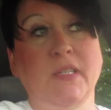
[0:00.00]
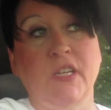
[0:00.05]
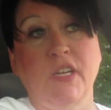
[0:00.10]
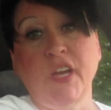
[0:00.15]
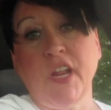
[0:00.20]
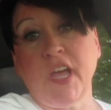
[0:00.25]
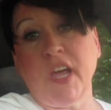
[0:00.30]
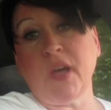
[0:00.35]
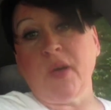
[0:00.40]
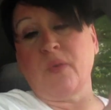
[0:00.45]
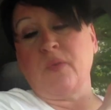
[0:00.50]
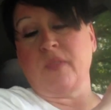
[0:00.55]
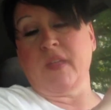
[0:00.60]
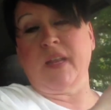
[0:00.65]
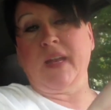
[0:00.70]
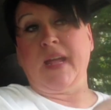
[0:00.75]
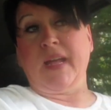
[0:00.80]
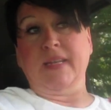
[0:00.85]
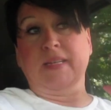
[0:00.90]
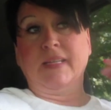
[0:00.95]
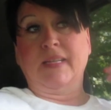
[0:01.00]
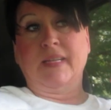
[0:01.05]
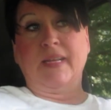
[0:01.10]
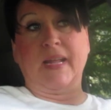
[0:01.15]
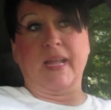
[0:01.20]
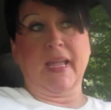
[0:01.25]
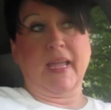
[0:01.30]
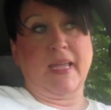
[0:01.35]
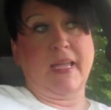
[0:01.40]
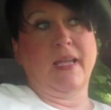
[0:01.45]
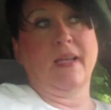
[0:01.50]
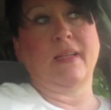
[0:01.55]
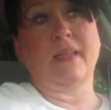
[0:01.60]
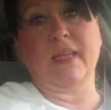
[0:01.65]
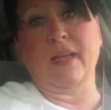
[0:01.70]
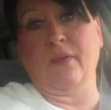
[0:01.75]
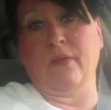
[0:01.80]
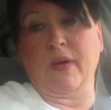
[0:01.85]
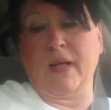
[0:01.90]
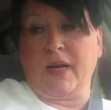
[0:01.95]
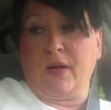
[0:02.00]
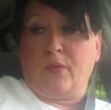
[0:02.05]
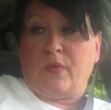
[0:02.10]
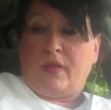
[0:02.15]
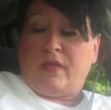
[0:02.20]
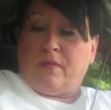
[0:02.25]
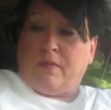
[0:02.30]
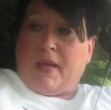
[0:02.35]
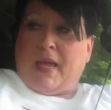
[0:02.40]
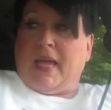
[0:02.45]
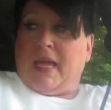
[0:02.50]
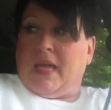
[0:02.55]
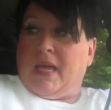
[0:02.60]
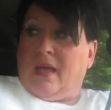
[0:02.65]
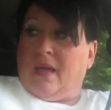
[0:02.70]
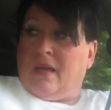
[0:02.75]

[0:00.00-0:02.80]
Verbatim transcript: to know that I did a get ready with me,